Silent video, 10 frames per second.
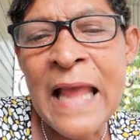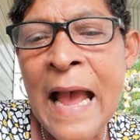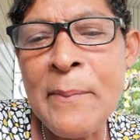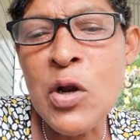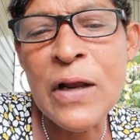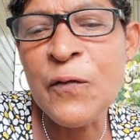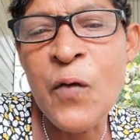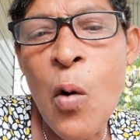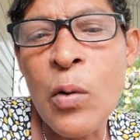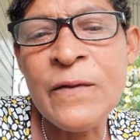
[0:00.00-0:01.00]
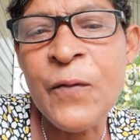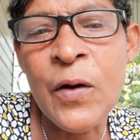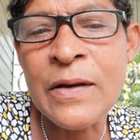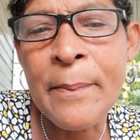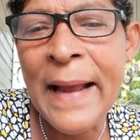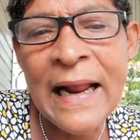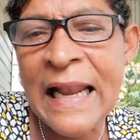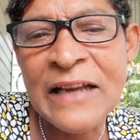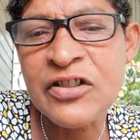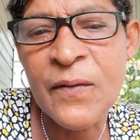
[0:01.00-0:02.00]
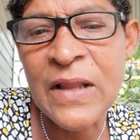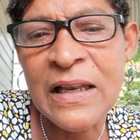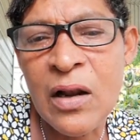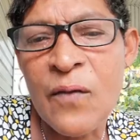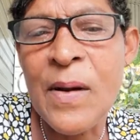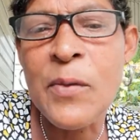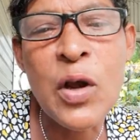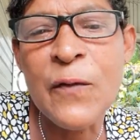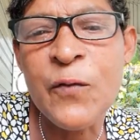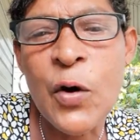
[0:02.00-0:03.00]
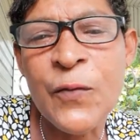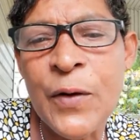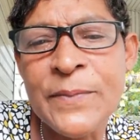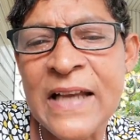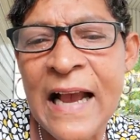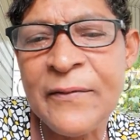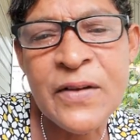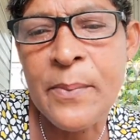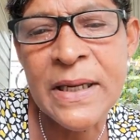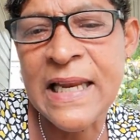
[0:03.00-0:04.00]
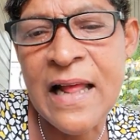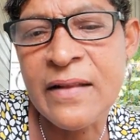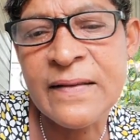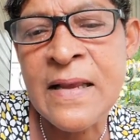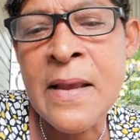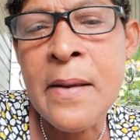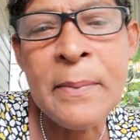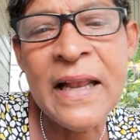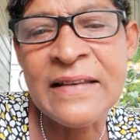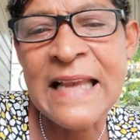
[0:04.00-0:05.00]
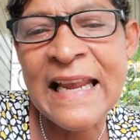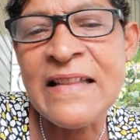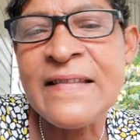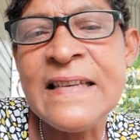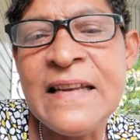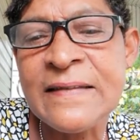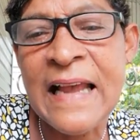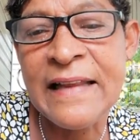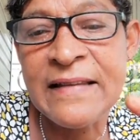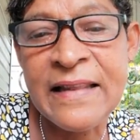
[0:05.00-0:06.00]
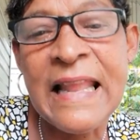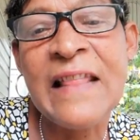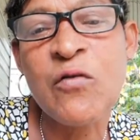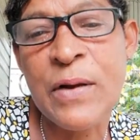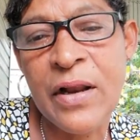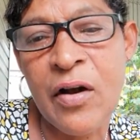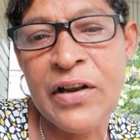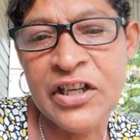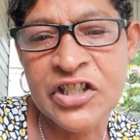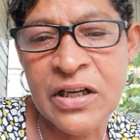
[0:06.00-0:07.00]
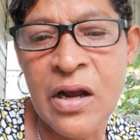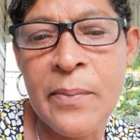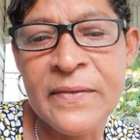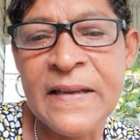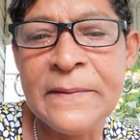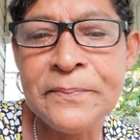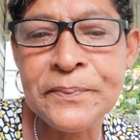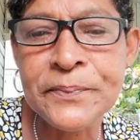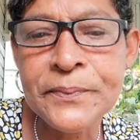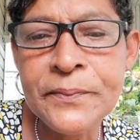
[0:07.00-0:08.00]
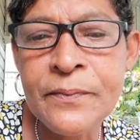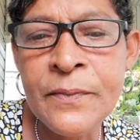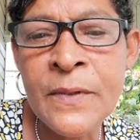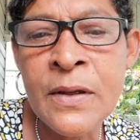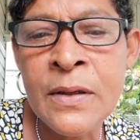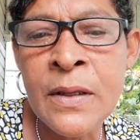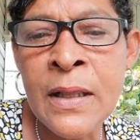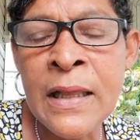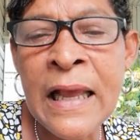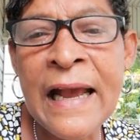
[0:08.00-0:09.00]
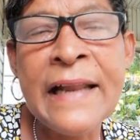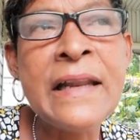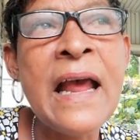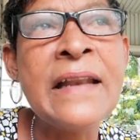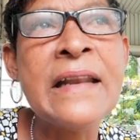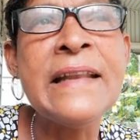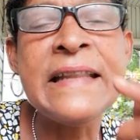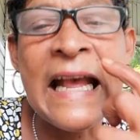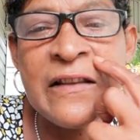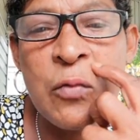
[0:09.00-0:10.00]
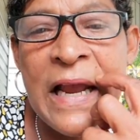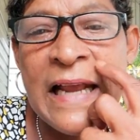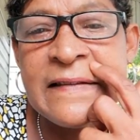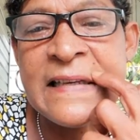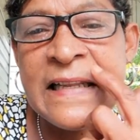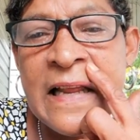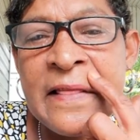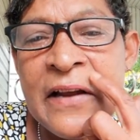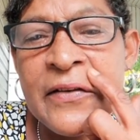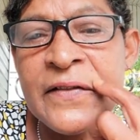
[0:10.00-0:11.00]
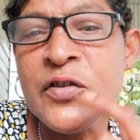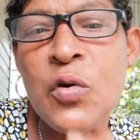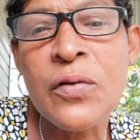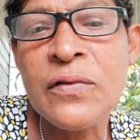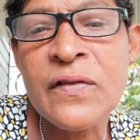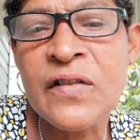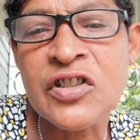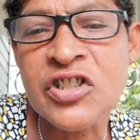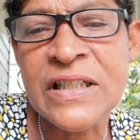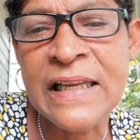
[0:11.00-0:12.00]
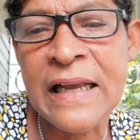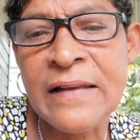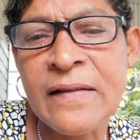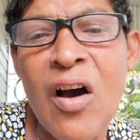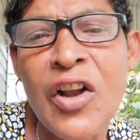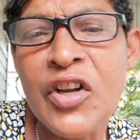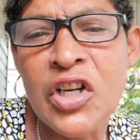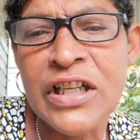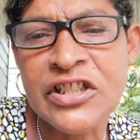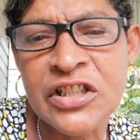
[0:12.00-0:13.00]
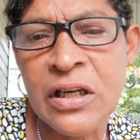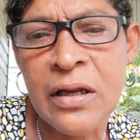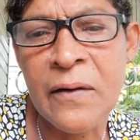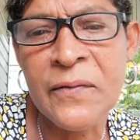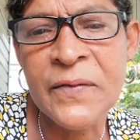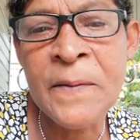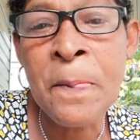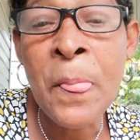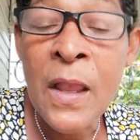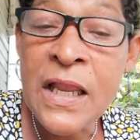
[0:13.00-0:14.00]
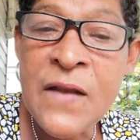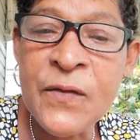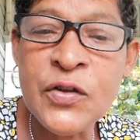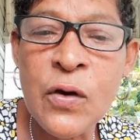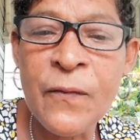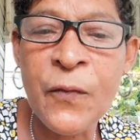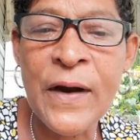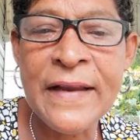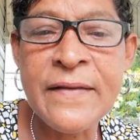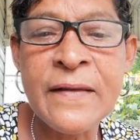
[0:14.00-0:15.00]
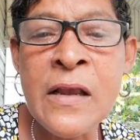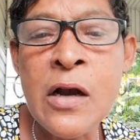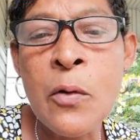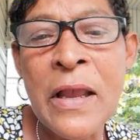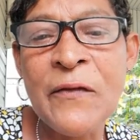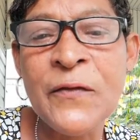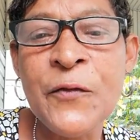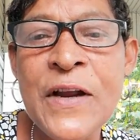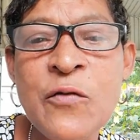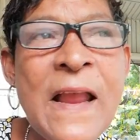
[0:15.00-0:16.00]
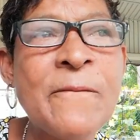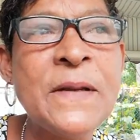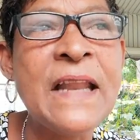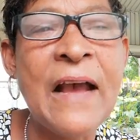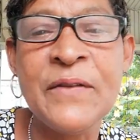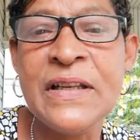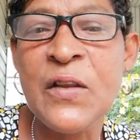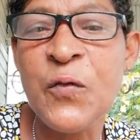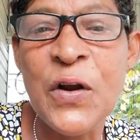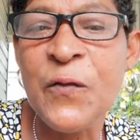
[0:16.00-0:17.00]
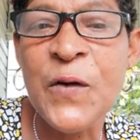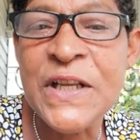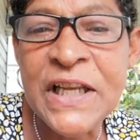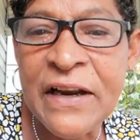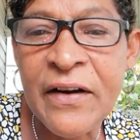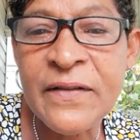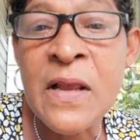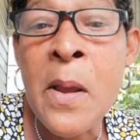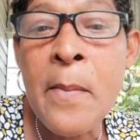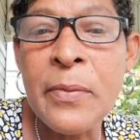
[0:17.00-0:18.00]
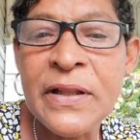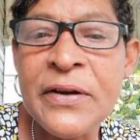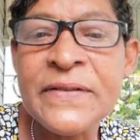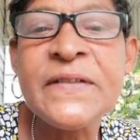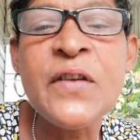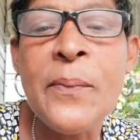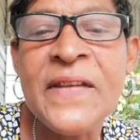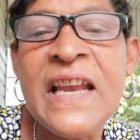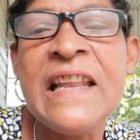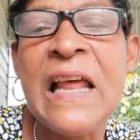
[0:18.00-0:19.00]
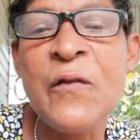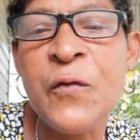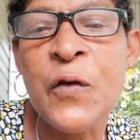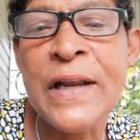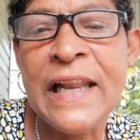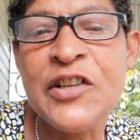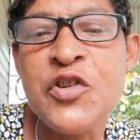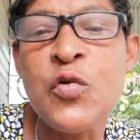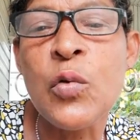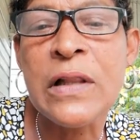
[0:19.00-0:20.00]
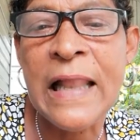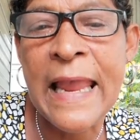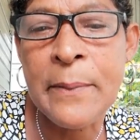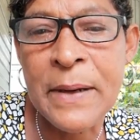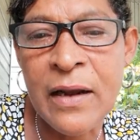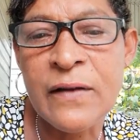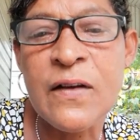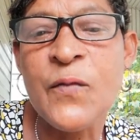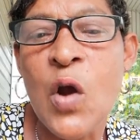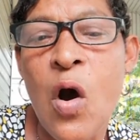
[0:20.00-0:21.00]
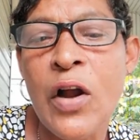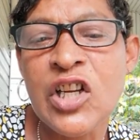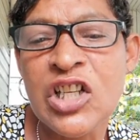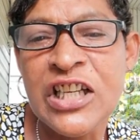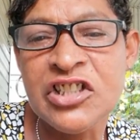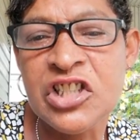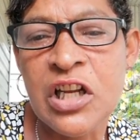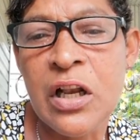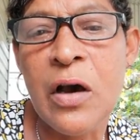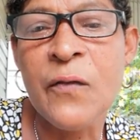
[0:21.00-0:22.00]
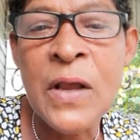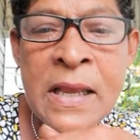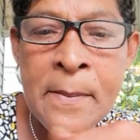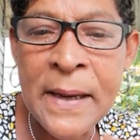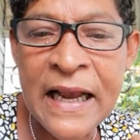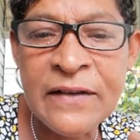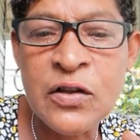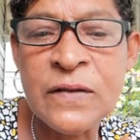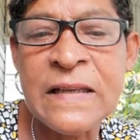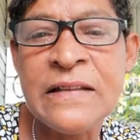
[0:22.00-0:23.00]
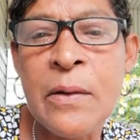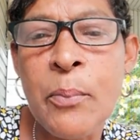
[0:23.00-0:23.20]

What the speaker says: I'm looking forward for the backlash of that love. I'm looking forward for him to have somebody else, because I can see the signs, and that's where the condition comes in. And that's why I said there is no such thing as unconditional love. Even to our friends, we have a friend, we have been having this friend for years, but there's something in that friend that you don't like because of your unconditional love, because you set a